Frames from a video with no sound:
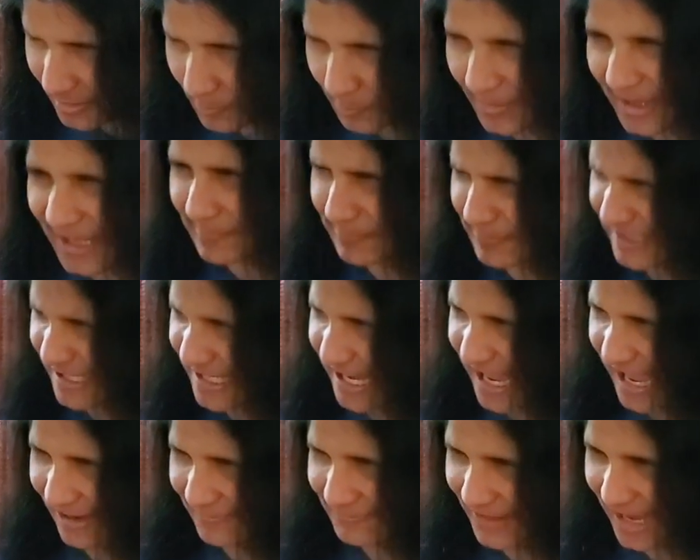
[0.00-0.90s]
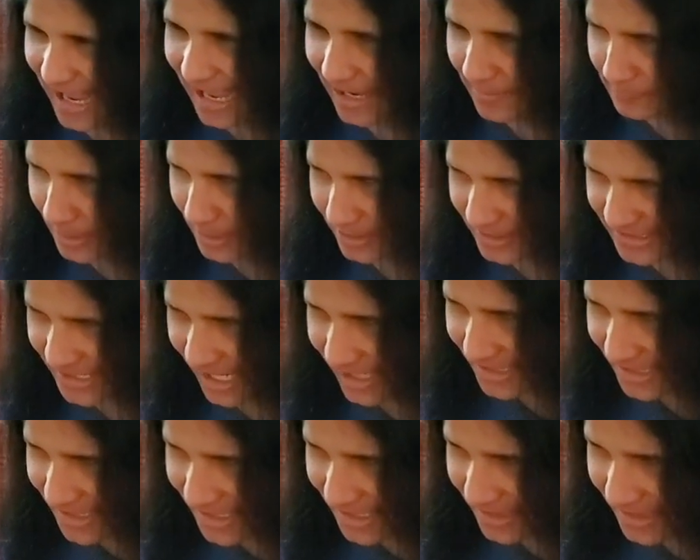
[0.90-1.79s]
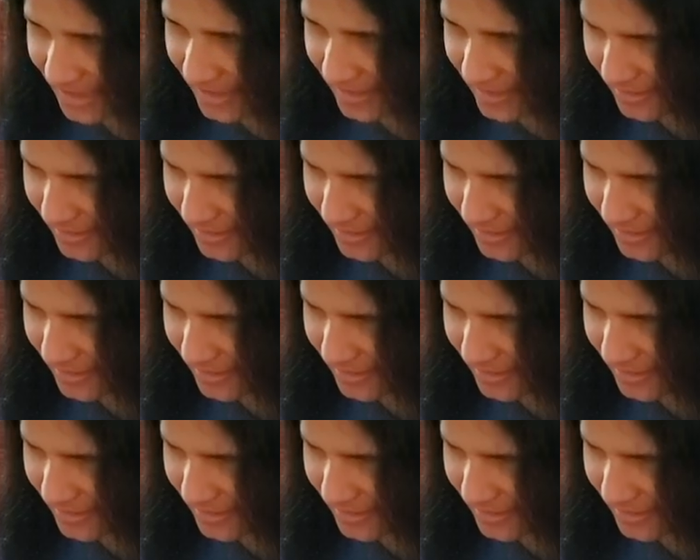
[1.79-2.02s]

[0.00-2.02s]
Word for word: All we right. You can have applesauce.